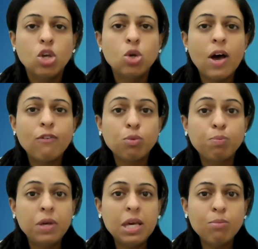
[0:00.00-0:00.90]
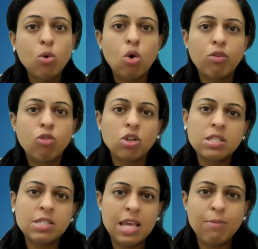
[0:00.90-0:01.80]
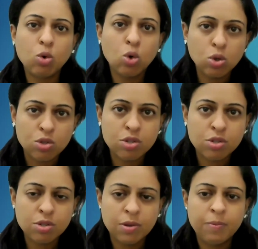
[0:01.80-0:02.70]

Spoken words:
You have to pay more for the same goods.